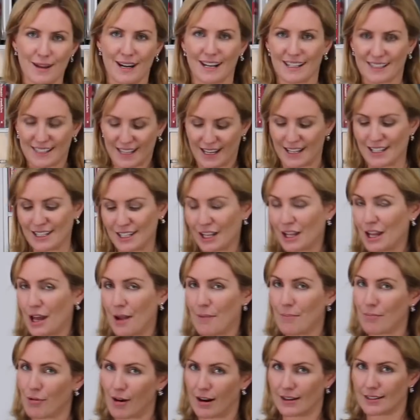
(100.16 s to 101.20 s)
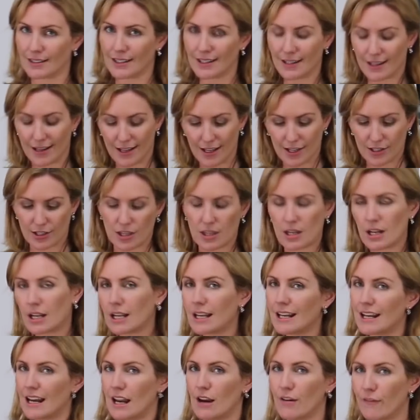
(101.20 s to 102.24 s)
minutes until I press it so that it
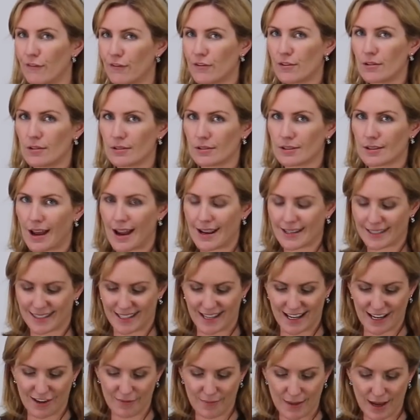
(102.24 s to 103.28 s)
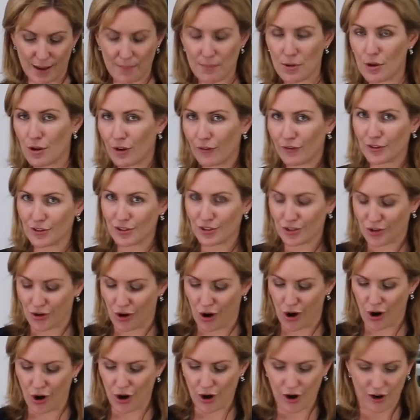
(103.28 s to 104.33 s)
can infuse nicely and give me a beautiful
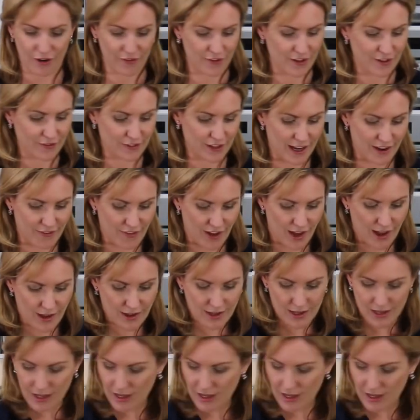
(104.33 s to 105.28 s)
strong coffee flavour.